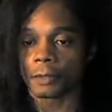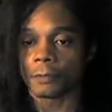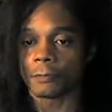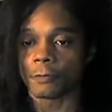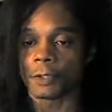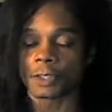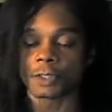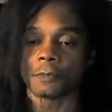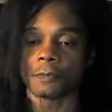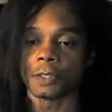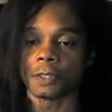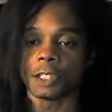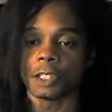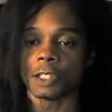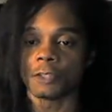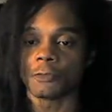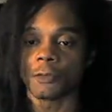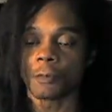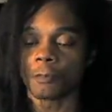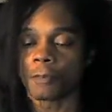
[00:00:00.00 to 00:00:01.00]

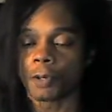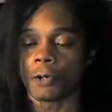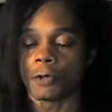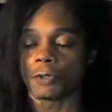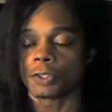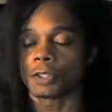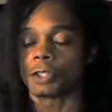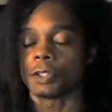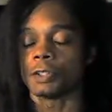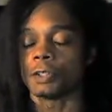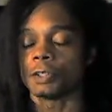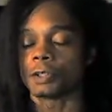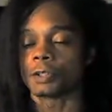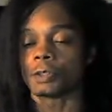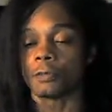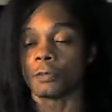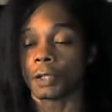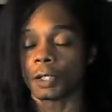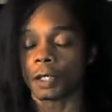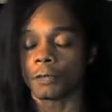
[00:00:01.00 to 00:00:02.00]
recipes for potions
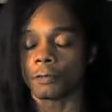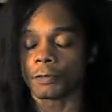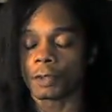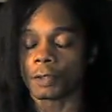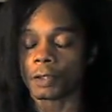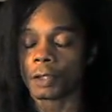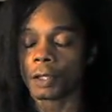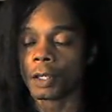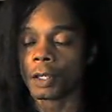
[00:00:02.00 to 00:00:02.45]
or whatever.